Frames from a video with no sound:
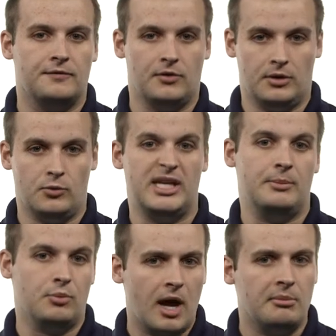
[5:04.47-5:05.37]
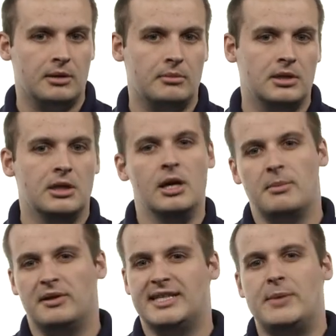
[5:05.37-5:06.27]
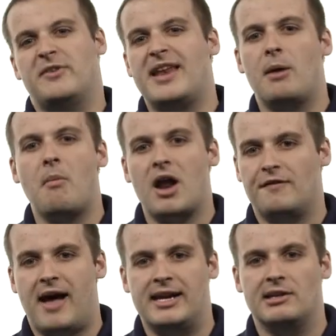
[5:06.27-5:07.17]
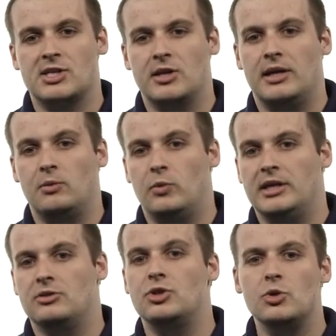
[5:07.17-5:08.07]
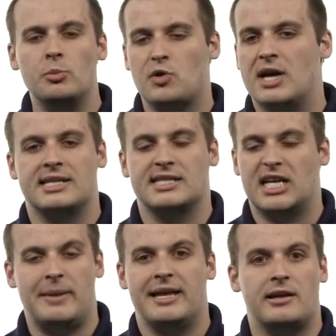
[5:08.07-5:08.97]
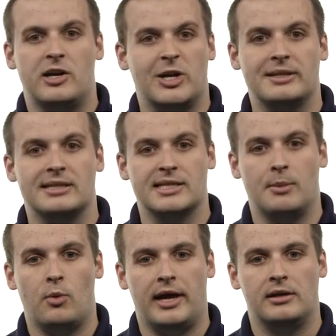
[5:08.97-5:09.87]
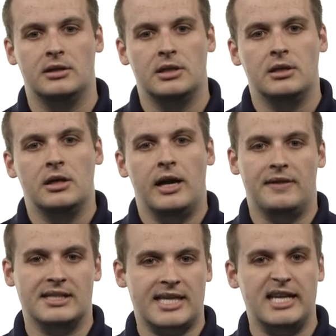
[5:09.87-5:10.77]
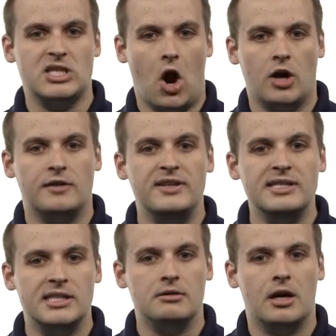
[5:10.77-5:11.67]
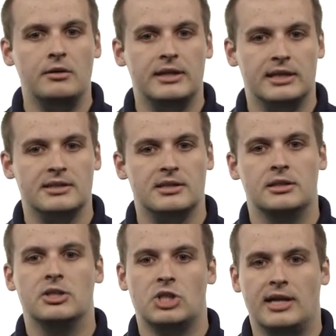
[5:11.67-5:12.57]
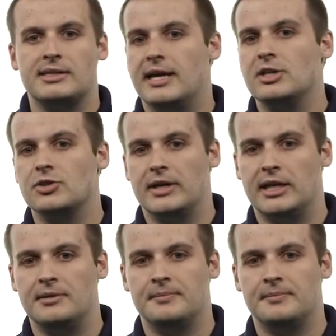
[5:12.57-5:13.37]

for the greedy problem, but let's say we've now modified it so that we do process the command line arguments in some way. In this case, argv0 is /greedy.